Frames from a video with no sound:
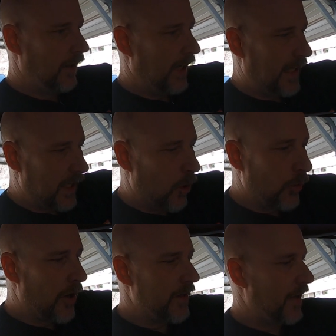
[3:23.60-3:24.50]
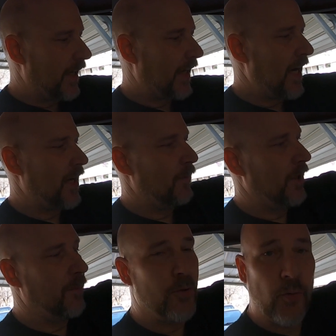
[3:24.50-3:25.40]
and I hold on to that can,
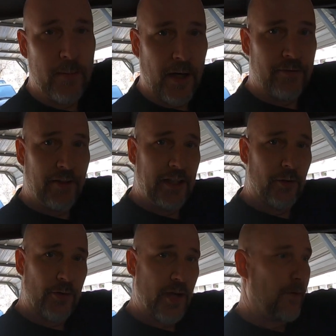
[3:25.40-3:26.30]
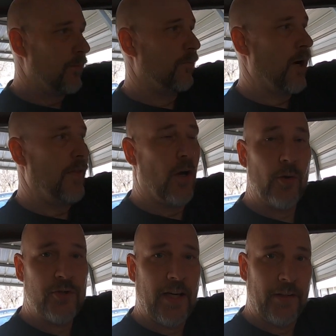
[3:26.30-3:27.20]
but in between my fingers I run the
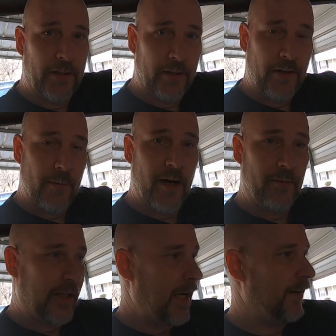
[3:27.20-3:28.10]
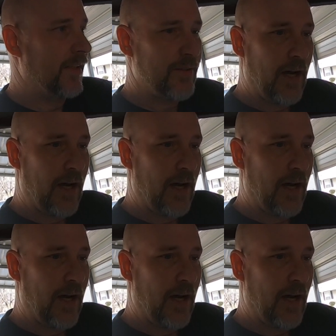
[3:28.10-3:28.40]
hose down there into the bottom of the can.